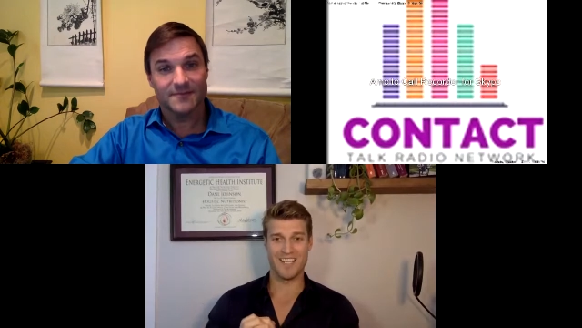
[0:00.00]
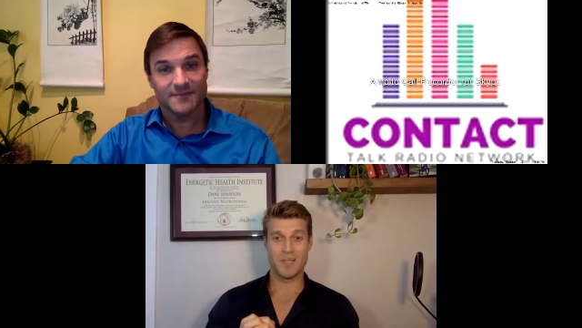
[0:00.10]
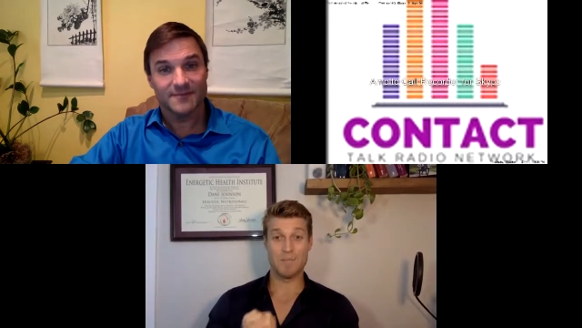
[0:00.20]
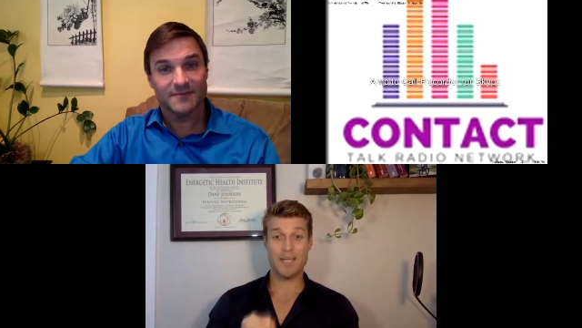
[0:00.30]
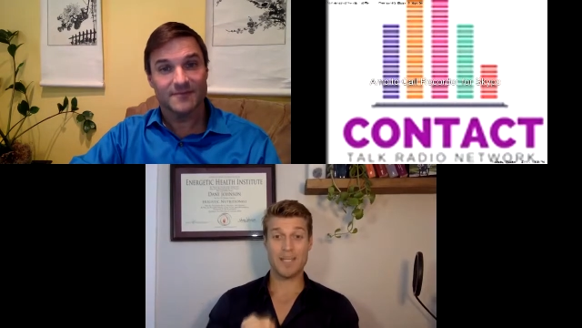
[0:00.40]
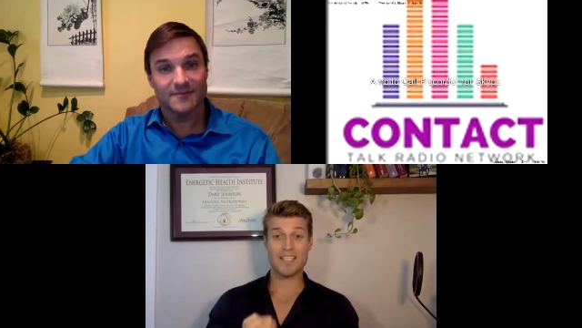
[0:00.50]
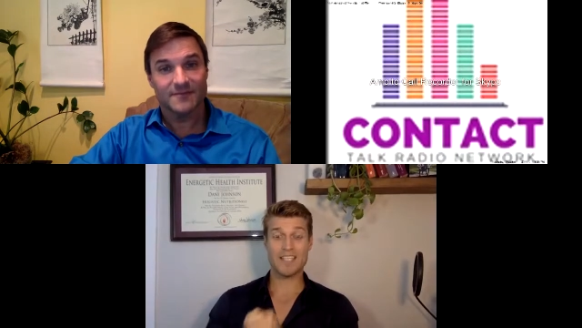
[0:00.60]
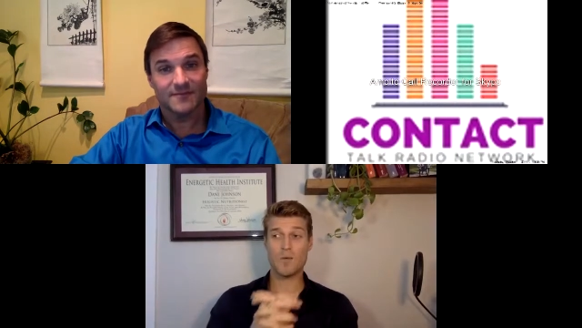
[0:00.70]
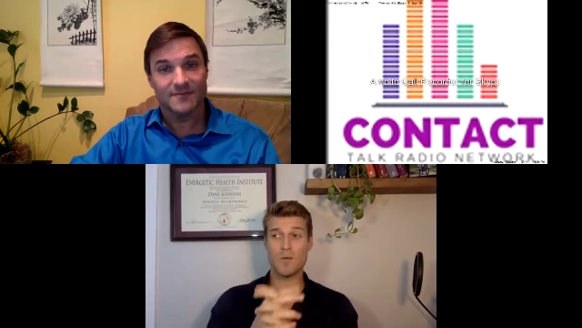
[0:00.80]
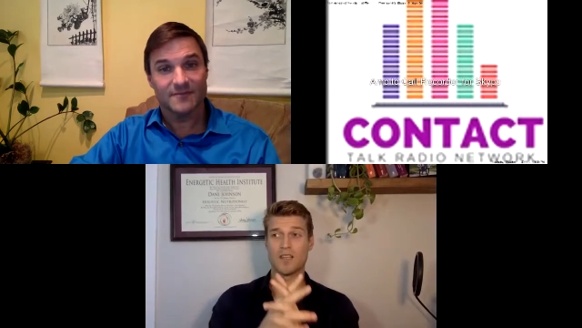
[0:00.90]
Speaker 1: The biggest
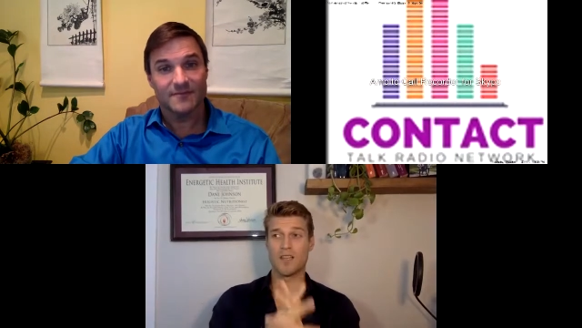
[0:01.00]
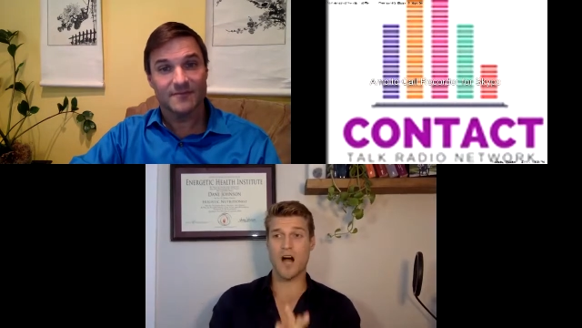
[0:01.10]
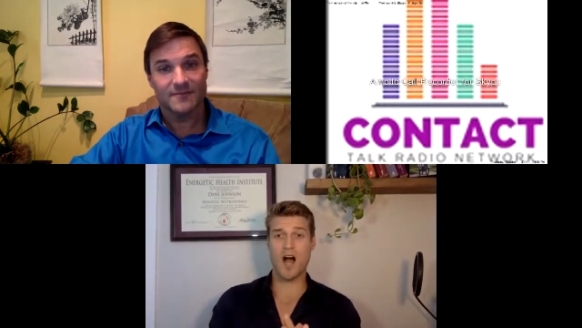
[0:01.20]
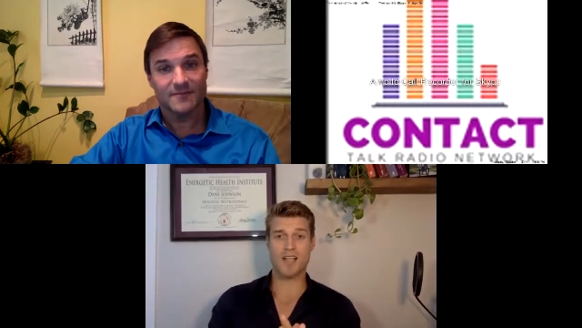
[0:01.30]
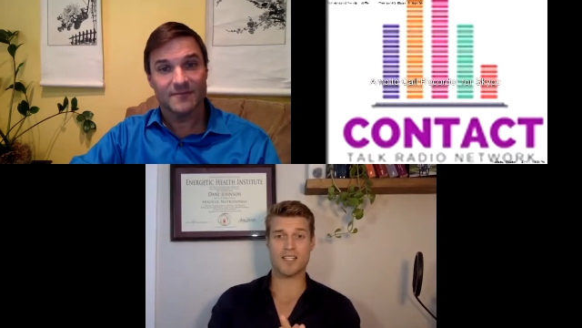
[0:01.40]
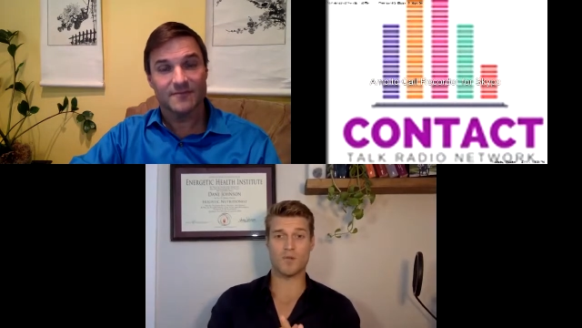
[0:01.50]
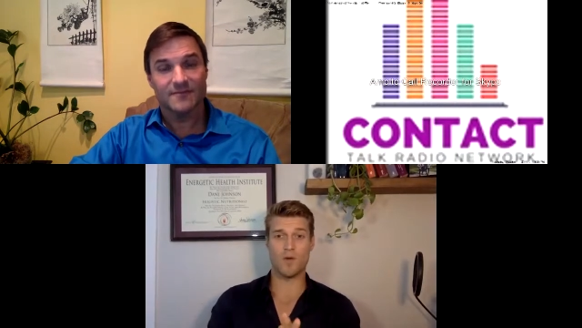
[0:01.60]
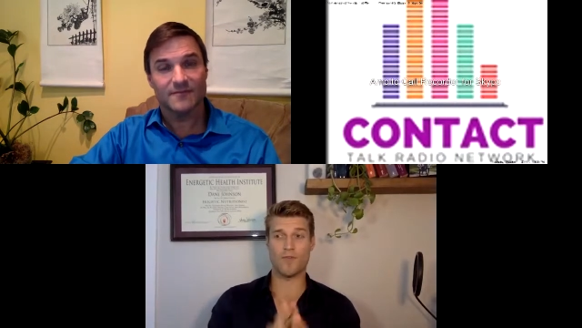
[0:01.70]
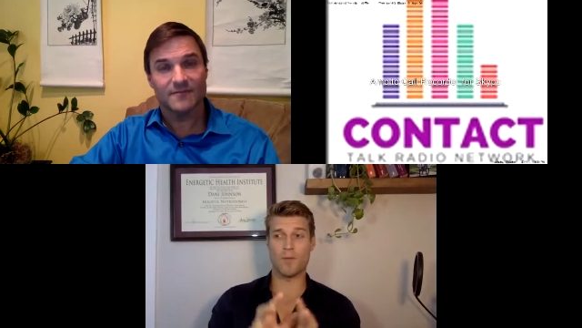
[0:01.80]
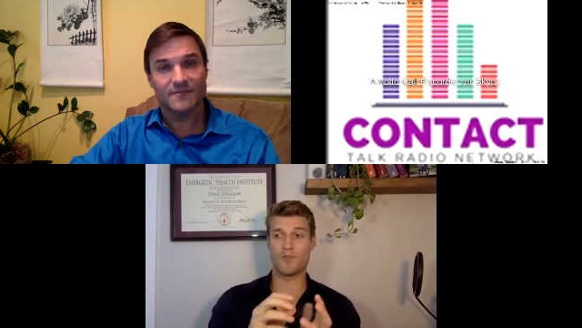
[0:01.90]
thing we lost
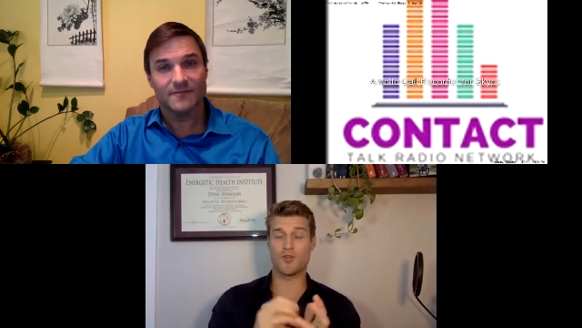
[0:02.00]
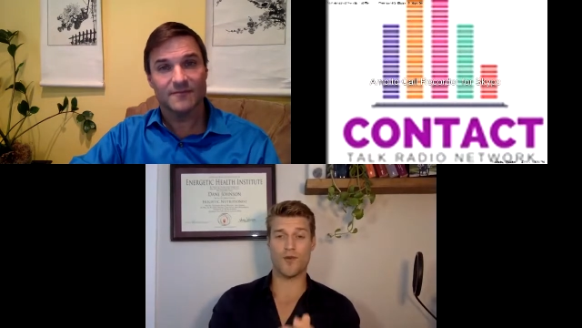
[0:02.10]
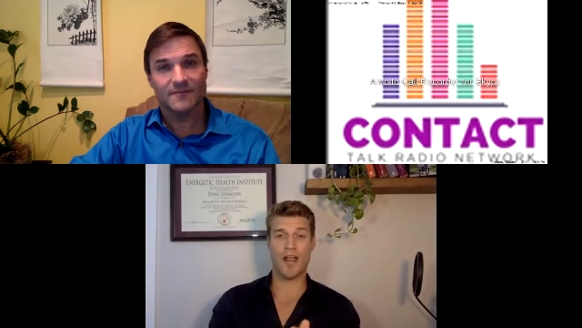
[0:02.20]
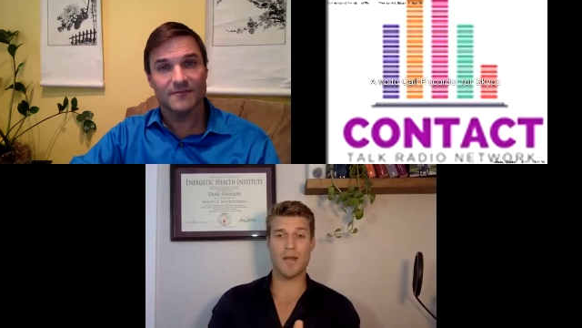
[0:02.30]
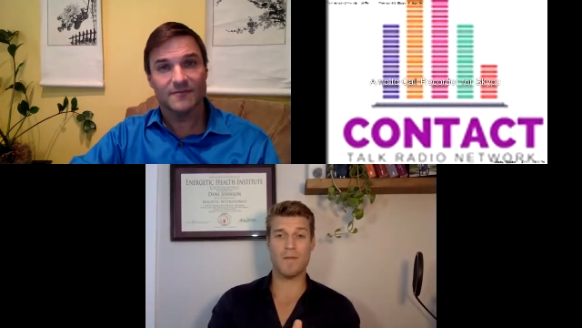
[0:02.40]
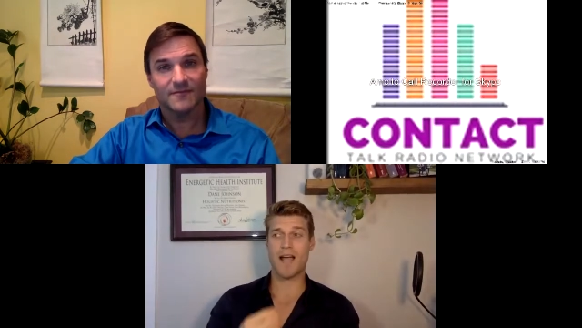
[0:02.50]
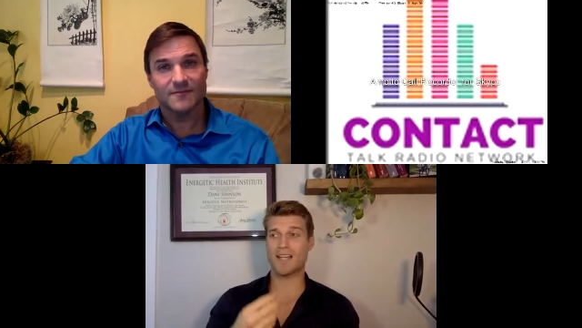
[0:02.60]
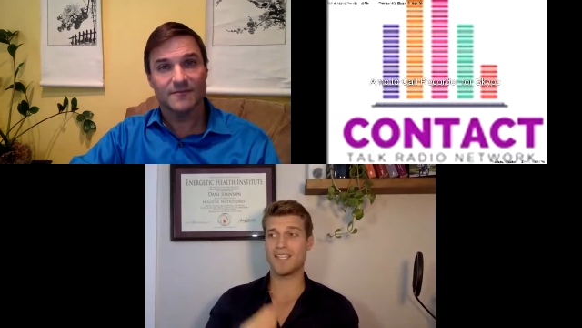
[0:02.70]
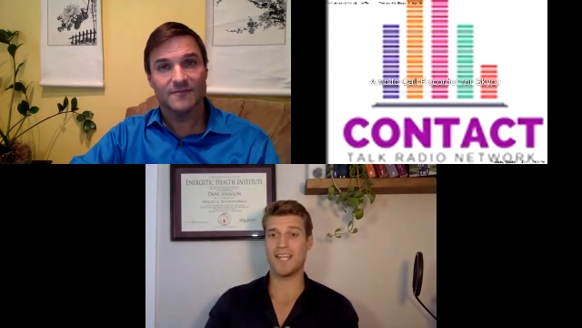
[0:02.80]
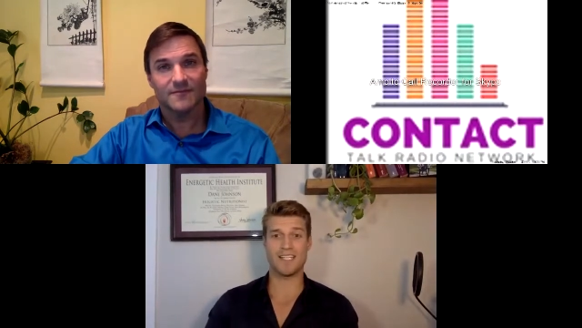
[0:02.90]
from trade back
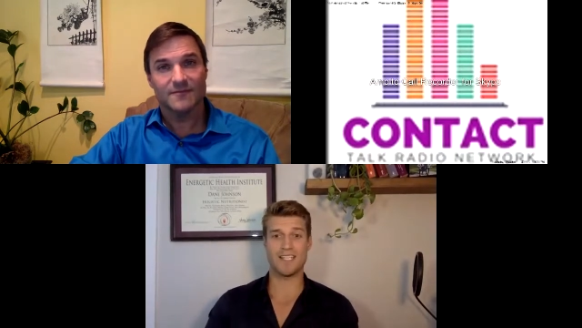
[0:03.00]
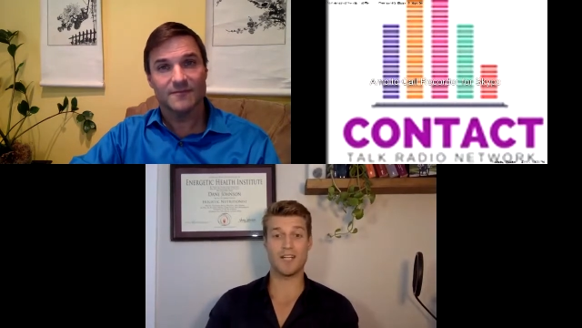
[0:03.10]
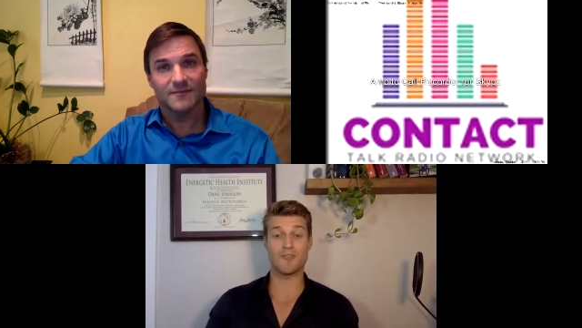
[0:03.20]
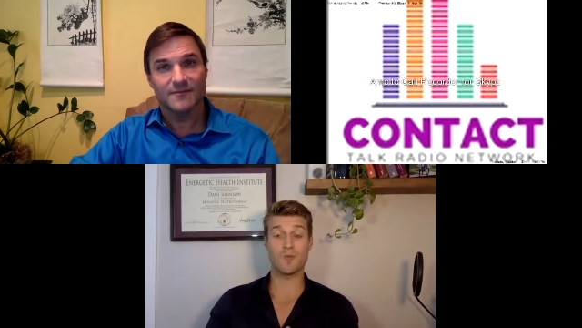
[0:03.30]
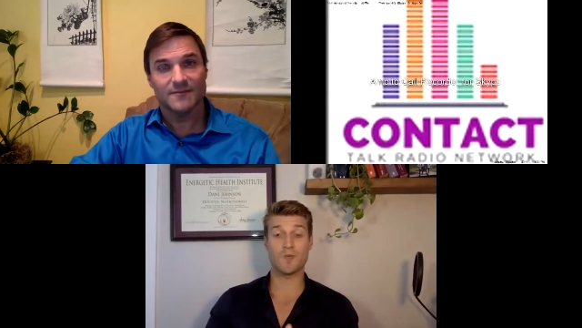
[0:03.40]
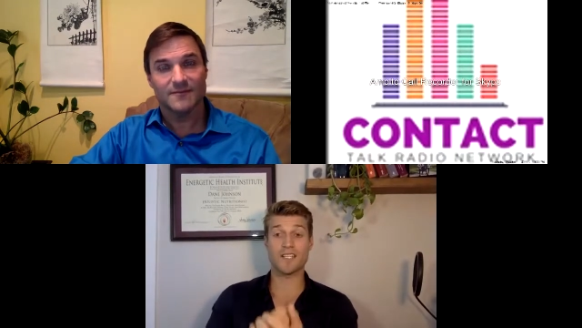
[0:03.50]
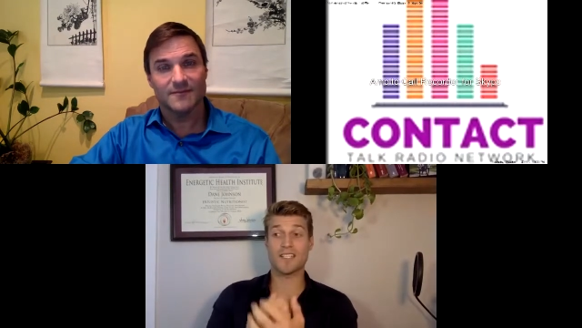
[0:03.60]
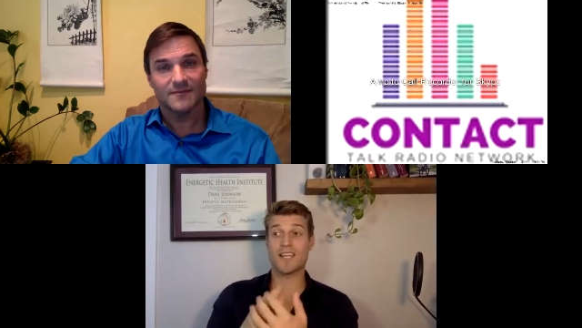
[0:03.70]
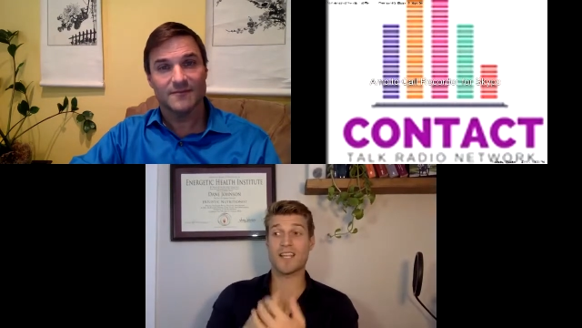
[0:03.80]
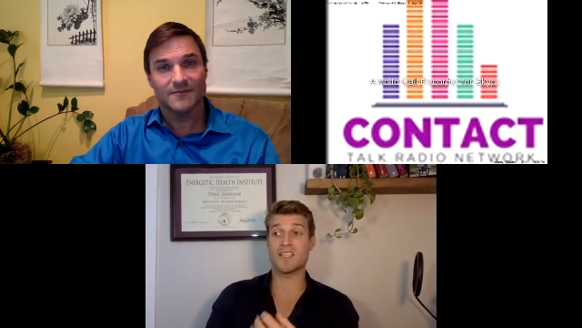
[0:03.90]
in the 1800s was a
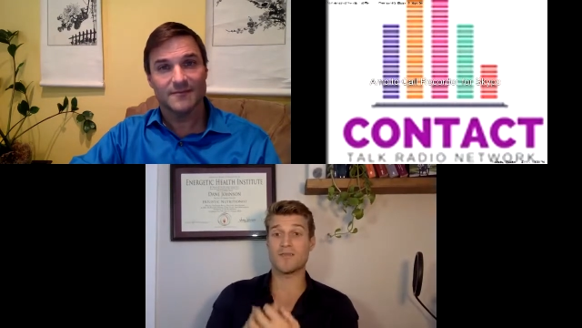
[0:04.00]
sense of